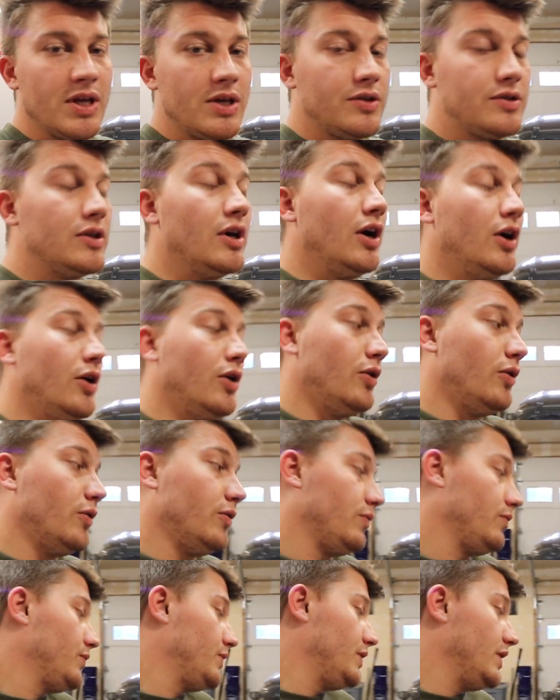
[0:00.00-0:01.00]

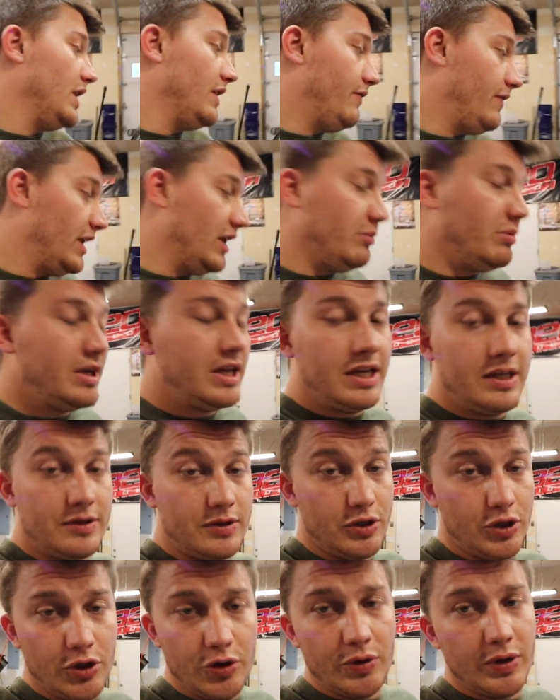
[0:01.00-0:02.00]
So if anybody is
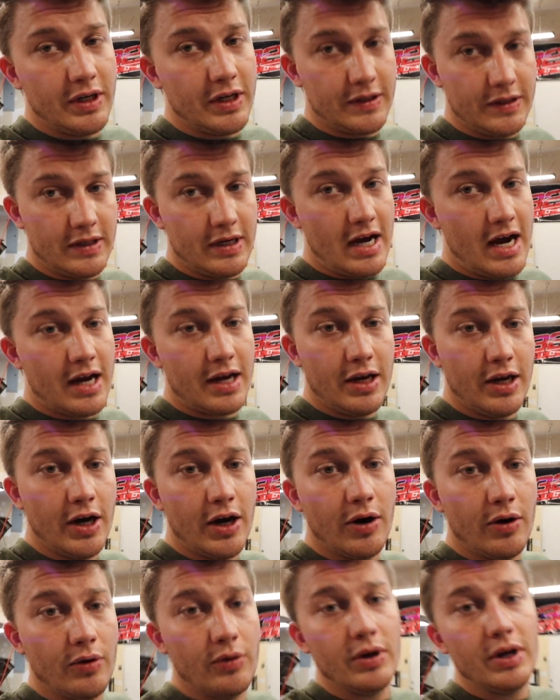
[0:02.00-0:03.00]
new and does not
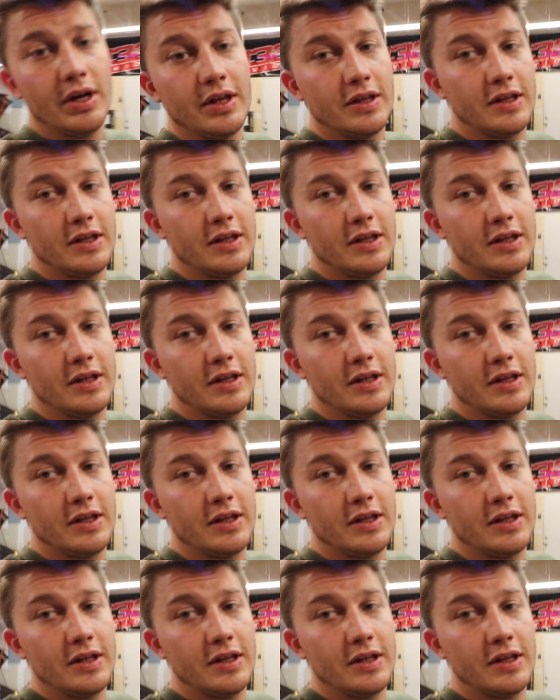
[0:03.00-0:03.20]
know,